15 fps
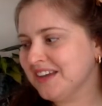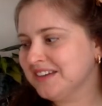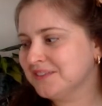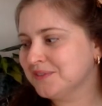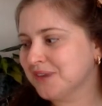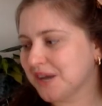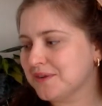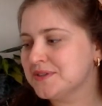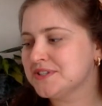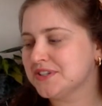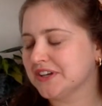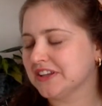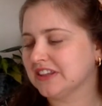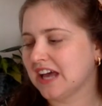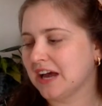when I was
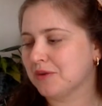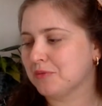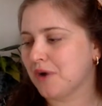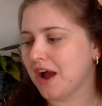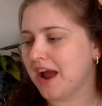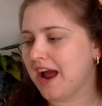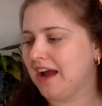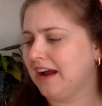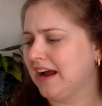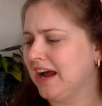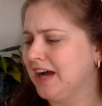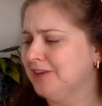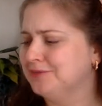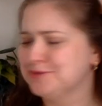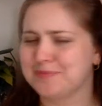doing that, I
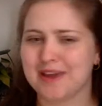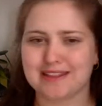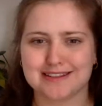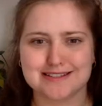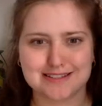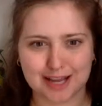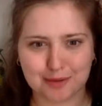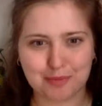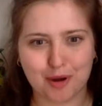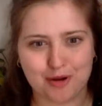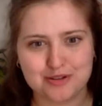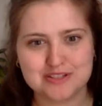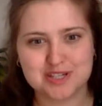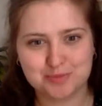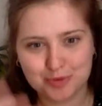helped make these like
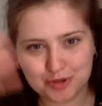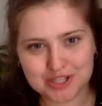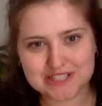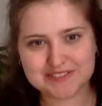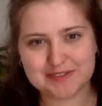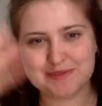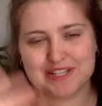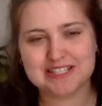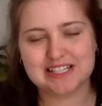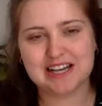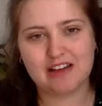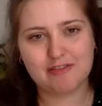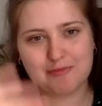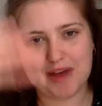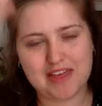poster boards for Mr.
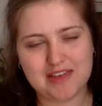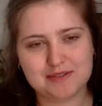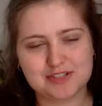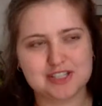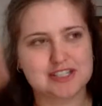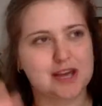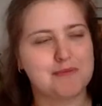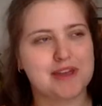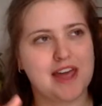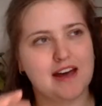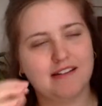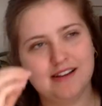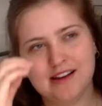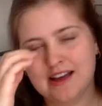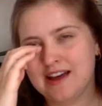Loverman that was just coming out.